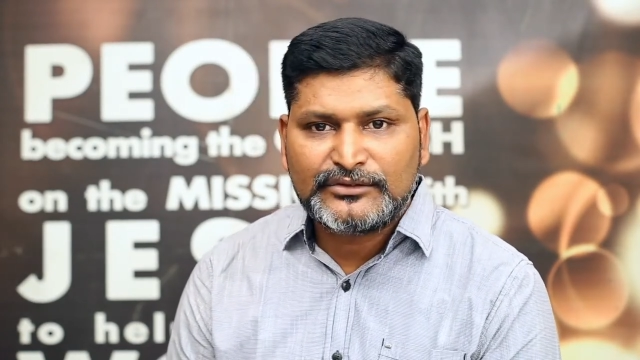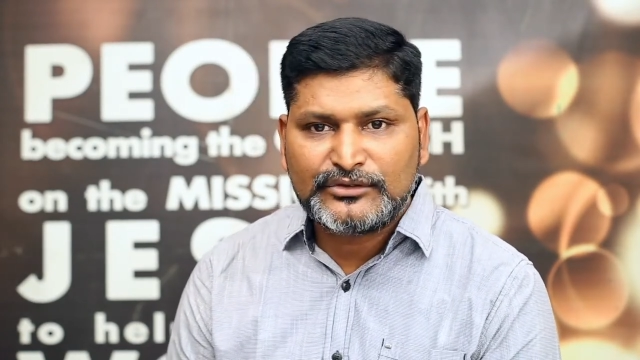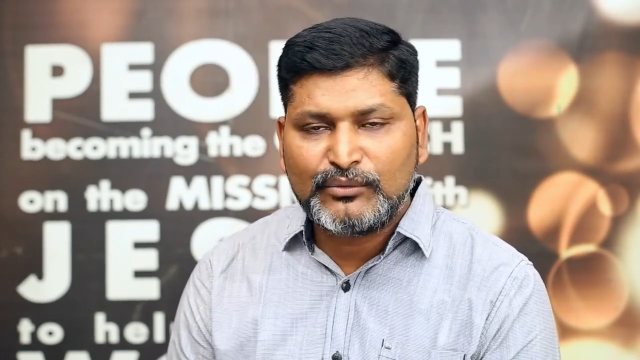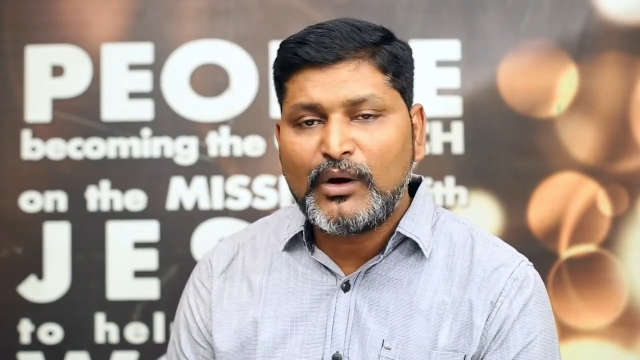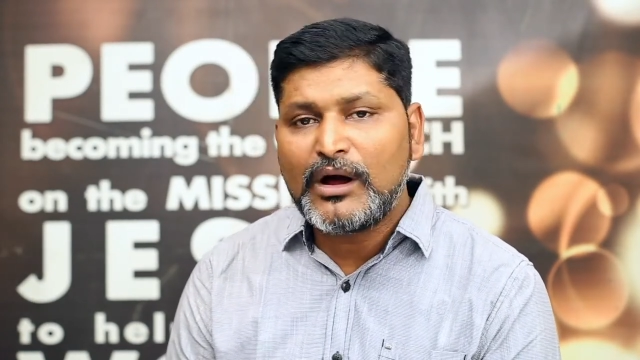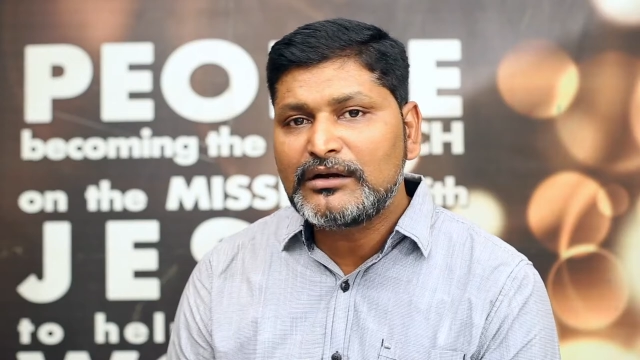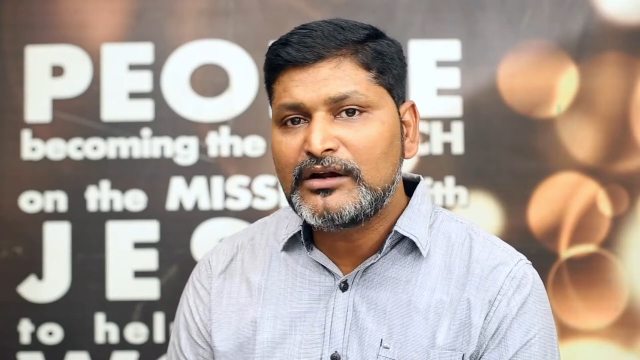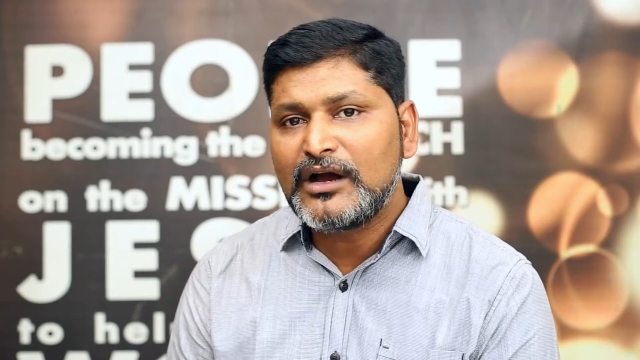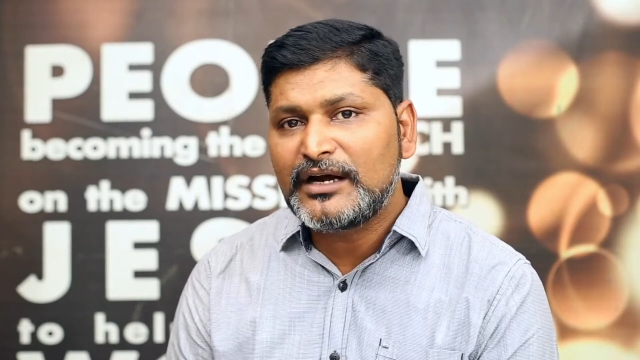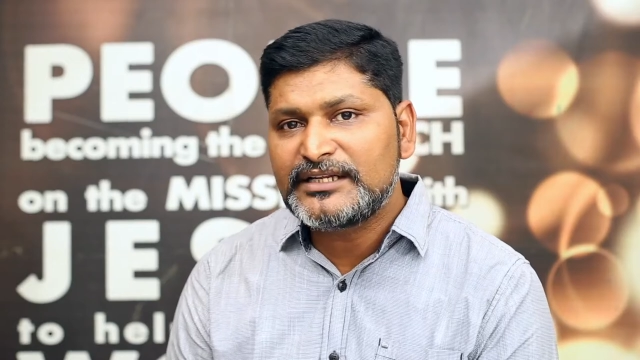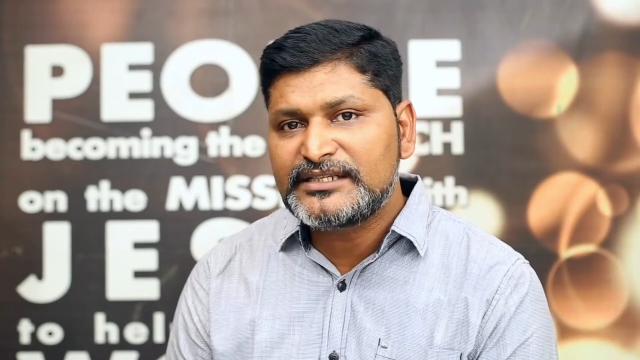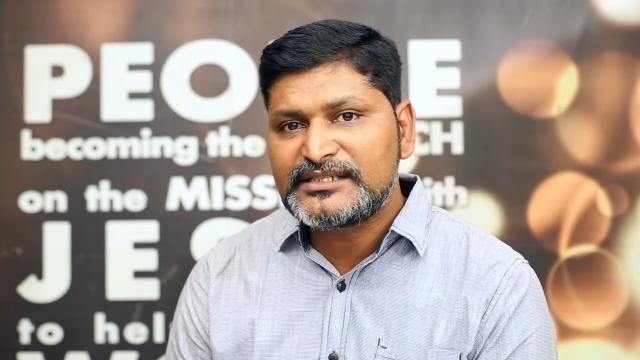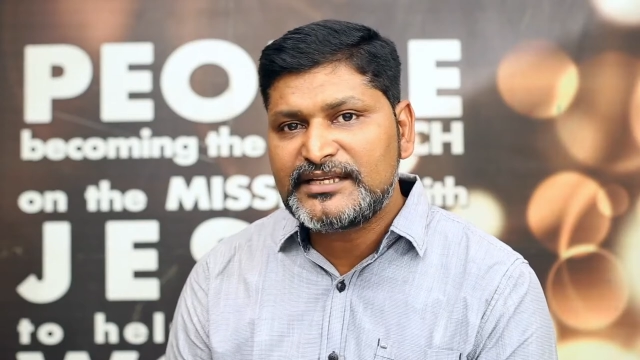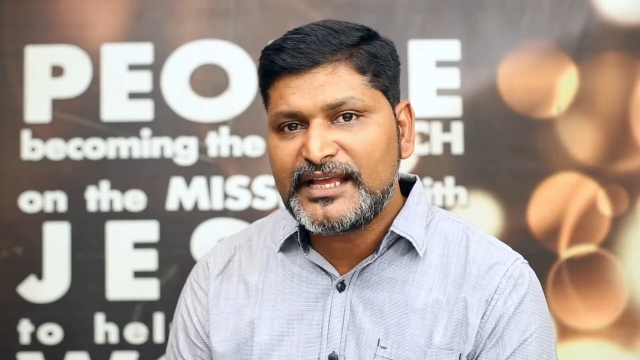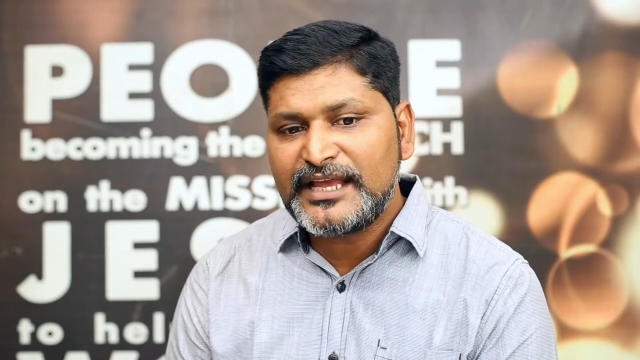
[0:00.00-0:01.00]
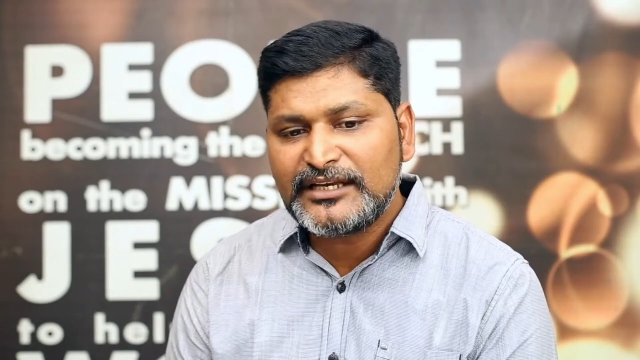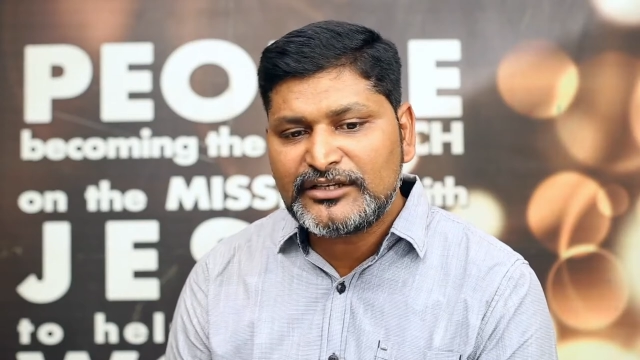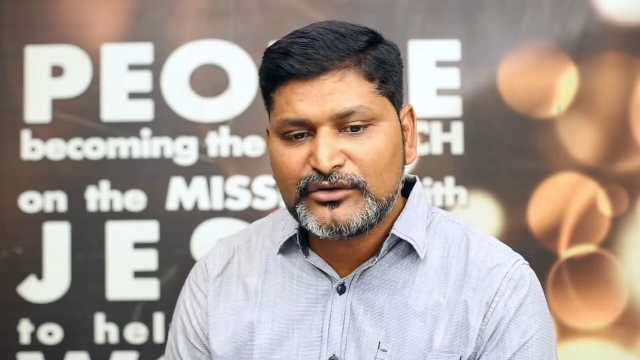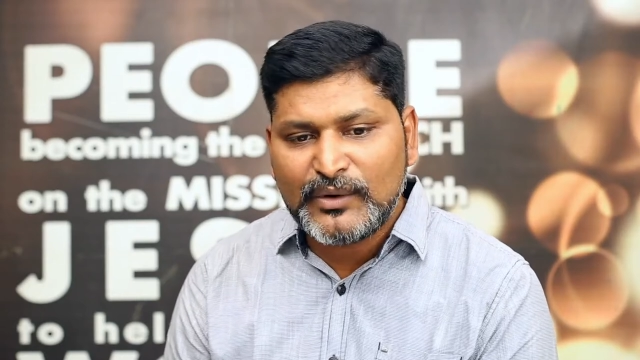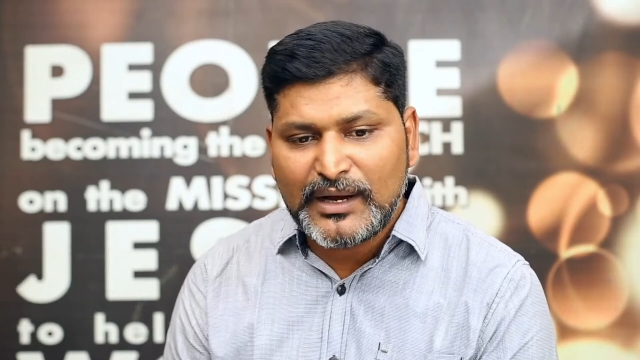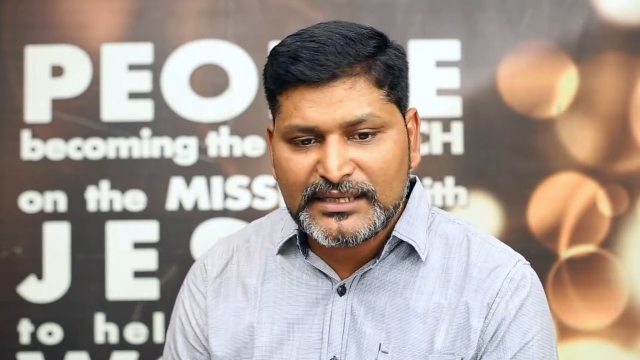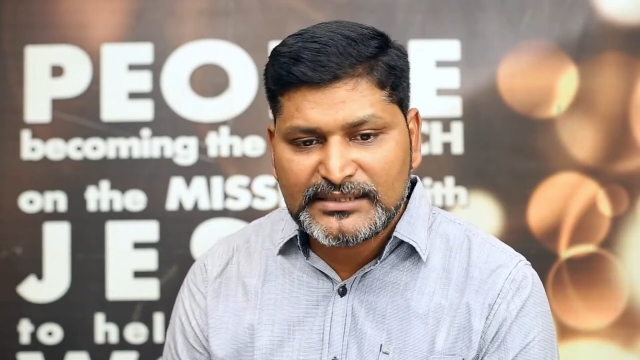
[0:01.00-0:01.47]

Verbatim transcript: to what God is saying to